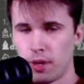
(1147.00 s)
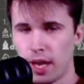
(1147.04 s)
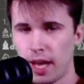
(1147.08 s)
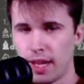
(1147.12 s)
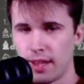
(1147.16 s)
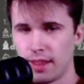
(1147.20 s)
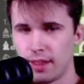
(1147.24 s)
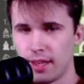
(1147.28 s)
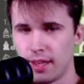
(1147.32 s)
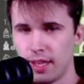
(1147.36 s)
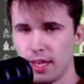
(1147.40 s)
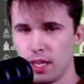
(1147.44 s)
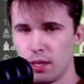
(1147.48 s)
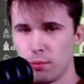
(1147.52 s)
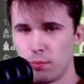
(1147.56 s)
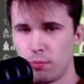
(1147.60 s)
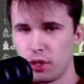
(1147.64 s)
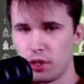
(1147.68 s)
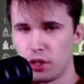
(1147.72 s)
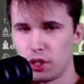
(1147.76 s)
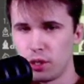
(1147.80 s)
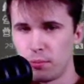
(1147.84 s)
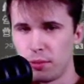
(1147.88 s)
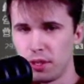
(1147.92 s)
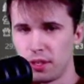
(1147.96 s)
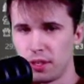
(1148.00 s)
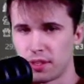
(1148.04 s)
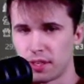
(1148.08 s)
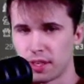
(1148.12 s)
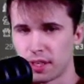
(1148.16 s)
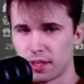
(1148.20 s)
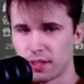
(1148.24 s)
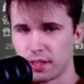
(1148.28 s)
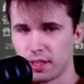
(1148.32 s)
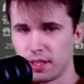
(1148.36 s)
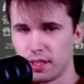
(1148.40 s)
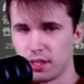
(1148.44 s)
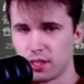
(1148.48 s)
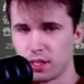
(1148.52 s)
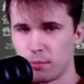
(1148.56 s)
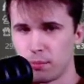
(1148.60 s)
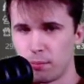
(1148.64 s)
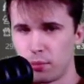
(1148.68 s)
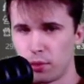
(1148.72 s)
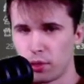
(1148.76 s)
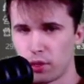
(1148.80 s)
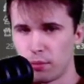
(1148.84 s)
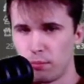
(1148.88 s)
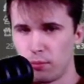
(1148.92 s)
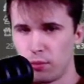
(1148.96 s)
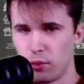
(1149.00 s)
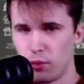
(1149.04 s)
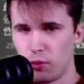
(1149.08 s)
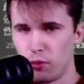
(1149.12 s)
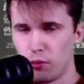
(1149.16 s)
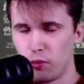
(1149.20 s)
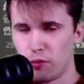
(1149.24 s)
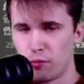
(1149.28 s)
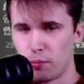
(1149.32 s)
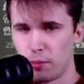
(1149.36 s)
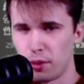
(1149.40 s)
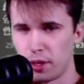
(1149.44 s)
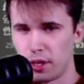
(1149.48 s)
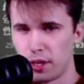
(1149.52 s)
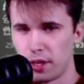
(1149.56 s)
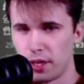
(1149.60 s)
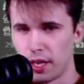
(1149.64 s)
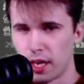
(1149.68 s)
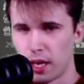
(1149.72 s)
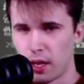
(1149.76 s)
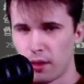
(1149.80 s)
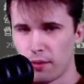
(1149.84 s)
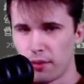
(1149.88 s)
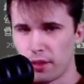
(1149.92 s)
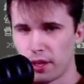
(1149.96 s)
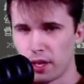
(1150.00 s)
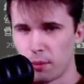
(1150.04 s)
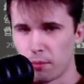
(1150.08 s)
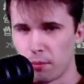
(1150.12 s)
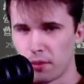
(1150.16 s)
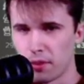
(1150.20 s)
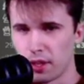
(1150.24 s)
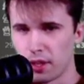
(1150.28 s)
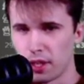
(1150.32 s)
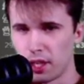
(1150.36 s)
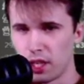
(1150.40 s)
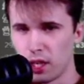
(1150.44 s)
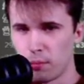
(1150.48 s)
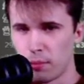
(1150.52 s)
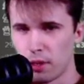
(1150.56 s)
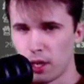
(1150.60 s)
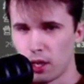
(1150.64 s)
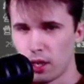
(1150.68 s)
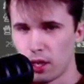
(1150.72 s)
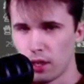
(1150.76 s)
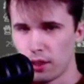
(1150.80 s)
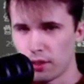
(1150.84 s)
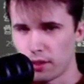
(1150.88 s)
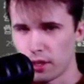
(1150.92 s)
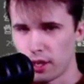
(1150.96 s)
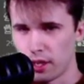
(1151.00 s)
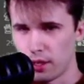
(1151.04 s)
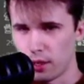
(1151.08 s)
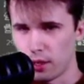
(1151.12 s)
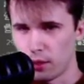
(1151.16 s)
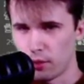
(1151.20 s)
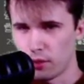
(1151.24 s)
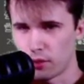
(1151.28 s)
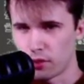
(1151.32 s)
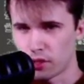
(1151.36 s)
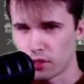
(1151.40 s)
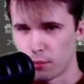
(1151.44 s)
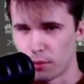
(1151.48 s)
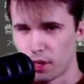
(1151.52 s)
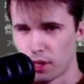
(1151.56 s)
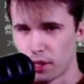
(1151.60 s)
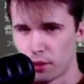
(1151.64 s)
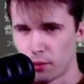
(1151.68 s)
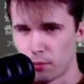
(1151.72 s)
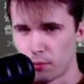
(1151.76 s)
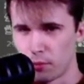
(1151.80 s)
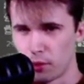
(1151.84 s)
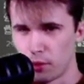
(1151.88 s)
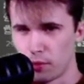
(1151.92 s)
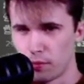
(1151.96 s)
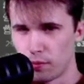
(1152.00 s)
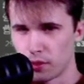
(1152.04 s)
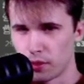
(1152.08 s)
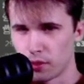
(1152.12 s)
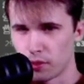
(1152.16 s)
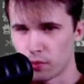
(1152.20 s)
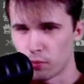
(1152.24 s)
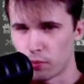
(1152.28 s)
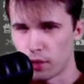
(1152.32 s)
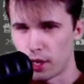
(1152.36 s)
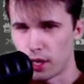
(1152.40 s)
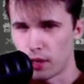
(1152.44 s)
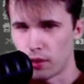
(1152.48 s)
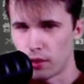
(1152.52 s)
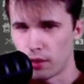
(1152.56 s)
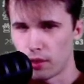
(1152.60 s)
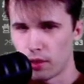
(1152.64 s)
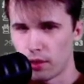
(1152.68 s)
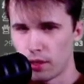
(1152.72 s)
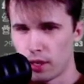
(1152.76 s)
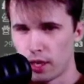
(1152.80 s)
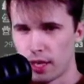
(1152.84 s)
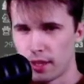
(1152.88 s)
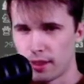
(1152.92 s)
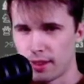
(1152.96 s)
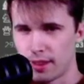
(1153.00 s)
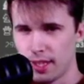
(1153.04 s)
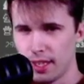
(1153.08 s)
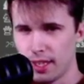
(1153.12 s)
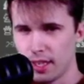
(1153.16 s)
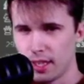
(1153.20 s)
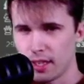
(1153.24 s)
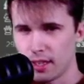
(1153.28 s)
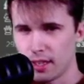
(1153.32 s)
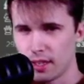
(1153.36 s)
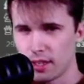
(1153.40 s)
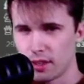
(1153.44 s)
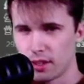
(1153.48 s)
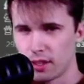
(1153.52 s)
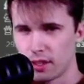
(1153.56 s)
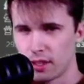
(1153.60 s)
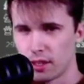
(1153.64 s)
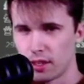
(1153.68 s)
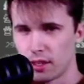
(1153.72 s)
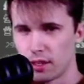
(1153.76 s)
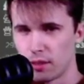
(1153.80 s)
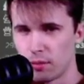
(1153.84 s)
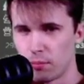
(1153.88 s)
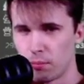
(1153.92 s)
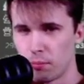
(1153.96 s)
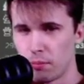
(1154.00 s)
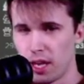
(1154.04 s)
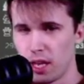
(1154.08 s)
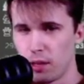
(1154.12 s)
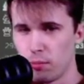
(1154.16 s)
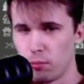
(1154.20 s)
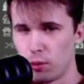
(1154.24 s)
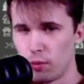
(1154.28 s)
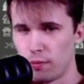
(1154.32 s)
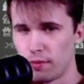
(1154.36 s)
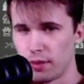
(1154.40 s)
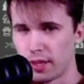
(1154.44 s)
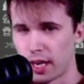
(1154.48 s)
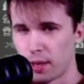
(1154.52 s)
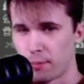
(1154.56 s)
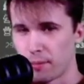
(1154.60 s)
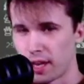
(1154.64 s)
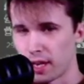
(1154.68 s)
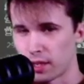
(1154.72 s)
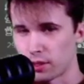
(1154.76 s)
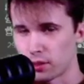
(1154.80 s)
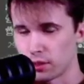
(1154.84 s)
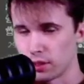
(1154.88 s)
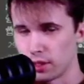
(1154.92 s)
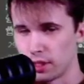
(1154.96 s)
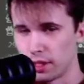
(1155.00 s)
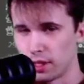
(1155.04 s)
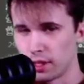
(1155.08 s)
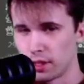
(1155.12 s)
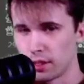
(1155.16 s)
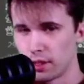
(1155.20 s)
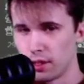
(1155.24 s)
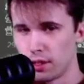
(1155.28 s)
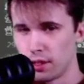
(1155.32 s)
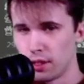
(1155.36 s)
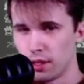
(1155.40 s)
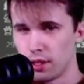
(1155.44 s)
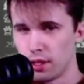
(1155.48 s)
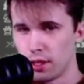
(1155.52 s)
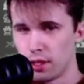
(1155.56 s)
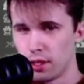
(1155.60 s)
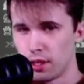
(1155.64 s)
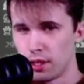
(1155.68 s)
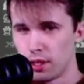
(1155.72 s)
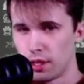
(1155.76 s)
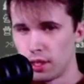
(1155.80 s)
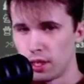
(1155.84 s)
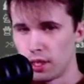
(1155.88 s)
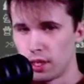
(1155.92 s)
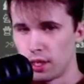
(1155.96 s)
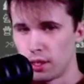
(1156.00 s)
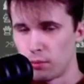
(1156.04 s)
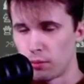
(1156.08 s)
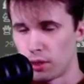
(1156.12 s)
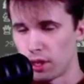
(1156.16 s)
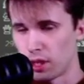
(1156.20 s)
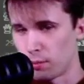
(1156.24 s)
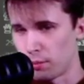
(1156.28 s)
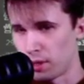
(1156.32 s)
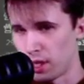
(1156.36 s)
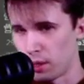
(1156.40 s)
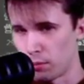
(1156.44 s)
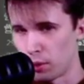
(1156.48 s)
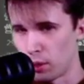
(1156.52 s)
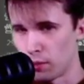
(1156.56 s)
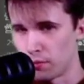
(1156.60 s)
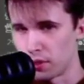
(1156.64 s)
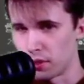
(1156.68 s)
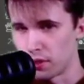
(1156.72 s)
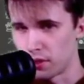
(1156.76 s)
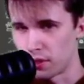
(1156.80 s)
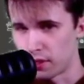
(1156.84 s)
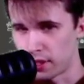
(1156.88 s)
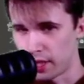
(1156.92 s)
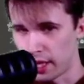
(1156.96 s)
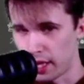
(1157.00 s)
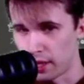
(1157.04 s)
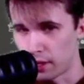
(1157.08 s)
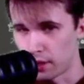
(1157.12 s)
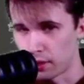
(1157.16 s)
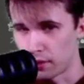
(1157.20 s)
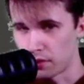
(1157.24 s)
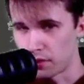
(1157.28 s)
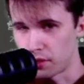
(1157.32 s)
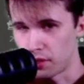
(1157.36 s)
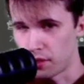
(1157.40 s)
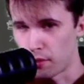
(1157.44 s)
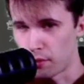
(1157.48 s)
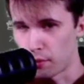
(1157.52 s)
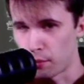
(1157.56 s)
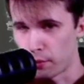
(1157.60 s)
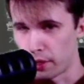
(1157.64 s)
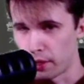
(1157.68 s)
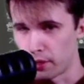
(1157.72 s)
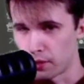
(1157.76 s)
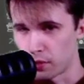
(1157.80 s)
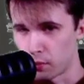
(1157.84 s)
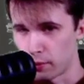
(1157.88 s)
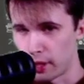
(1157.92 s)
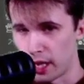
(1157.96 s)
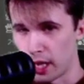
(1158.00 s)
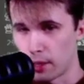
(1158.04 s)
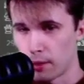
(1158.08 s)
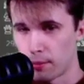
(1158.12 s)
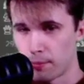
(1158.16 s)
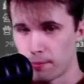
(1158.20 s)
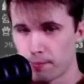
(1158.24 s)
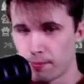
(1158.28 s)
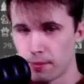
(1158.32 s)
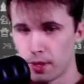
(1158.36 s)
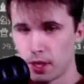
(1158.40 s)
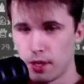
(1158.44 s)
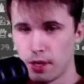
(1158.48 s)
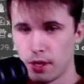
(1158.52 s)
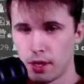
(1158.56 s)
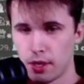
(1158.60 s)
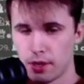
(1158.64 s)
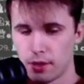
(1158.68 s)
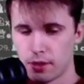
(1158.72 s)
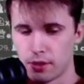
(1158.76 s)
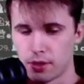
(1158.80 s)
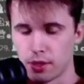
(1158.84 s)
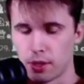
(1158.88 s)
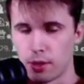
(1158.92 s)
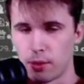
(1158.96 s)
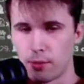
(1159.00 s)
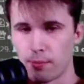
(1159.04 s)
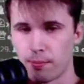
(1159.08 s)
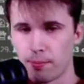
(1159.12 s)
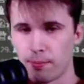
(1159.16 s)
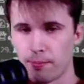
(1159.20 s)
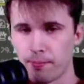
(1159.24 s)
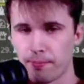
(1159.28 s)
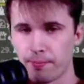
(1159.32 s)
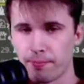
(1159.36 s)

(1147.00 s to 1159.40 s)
I think bishop e6 is a book move, but now that I'm thinking about it, I know there's some other moves as well. I think the main move that I'm actually, one of the main moves is take on c3 as well. So